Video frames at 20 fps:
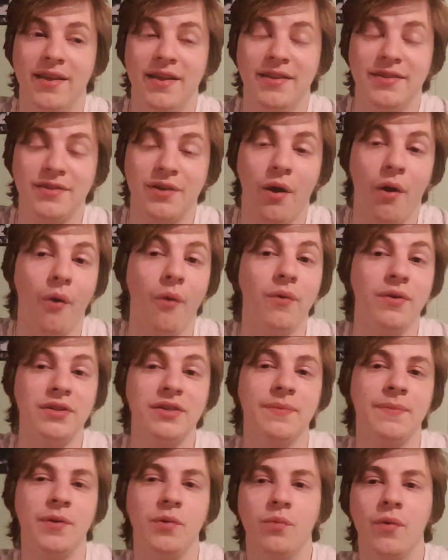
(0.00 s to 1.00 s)
It's always
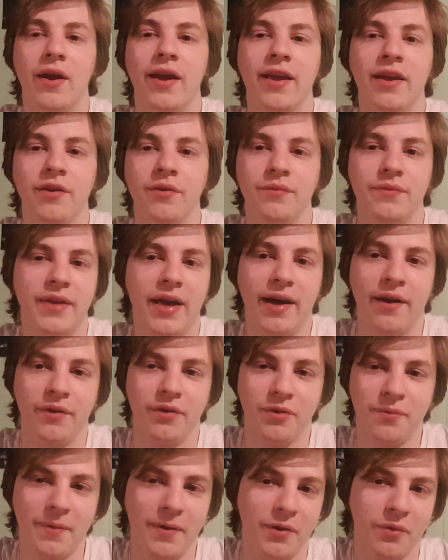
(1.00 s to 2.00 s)
going to be weighing you down
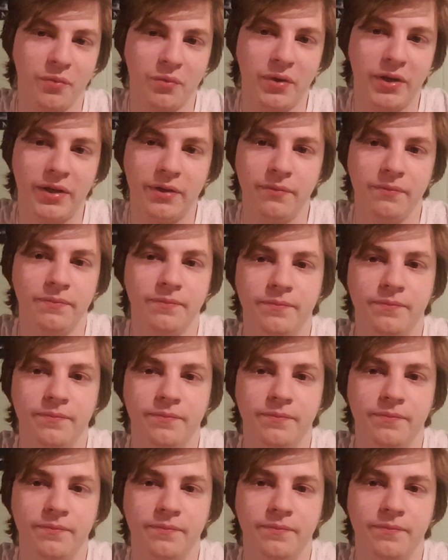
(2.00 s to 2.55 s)
no matter what.